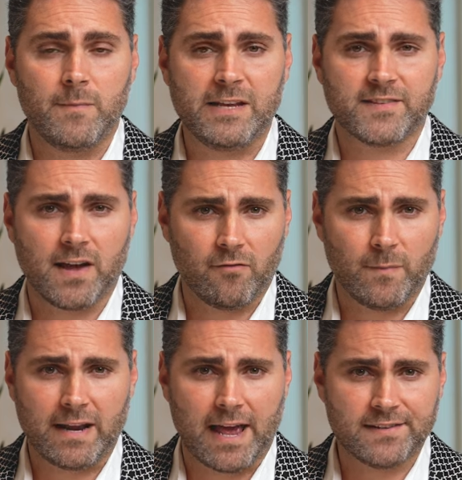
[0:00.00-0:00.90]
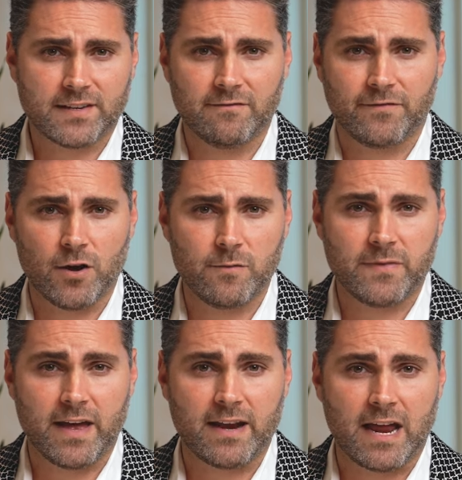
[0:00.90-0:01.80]
Minns government has confirmed
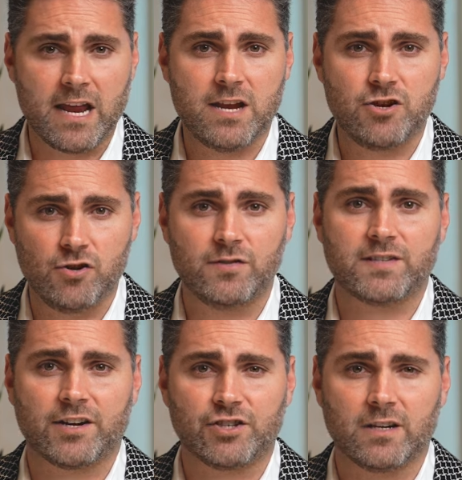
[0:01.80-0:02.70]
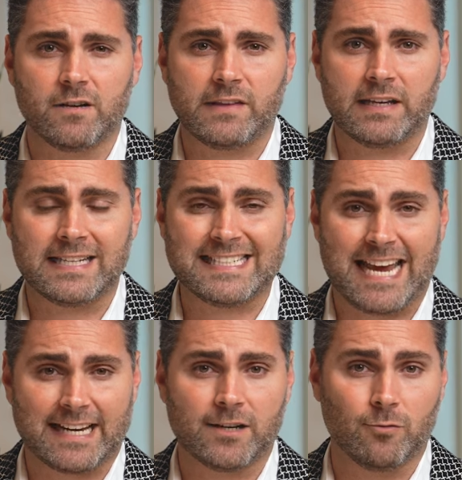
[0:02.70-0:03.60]
that a new section of the
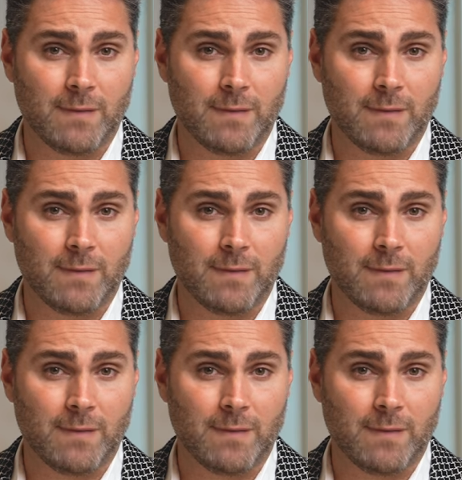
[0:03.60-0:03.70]
technical